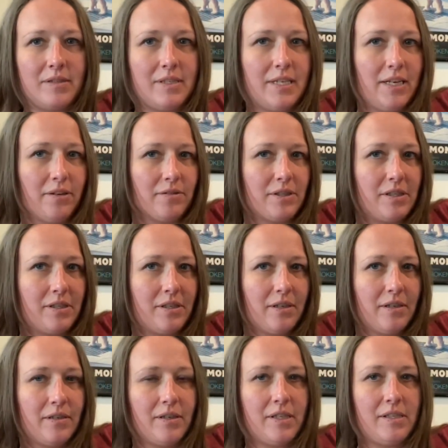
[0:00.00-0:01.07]
tilts,
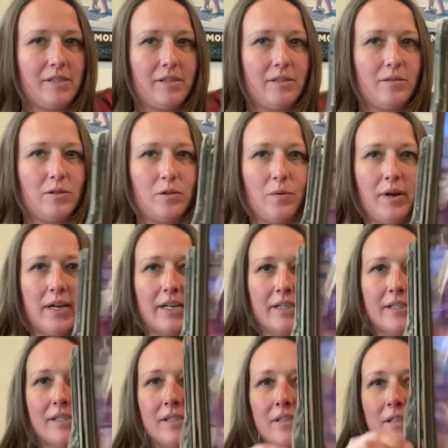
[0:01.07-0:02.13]
it
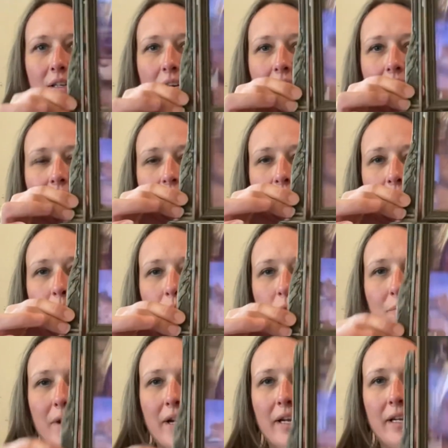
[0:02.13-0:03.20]
swings, and it's got the
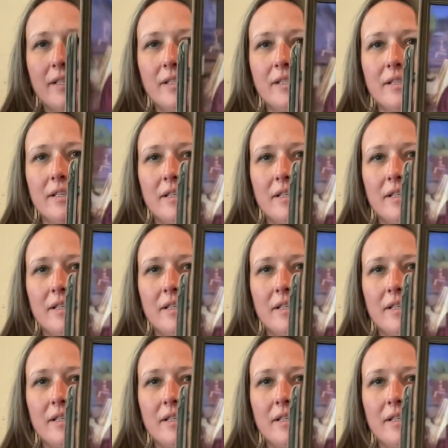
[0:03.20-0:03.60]
wood base.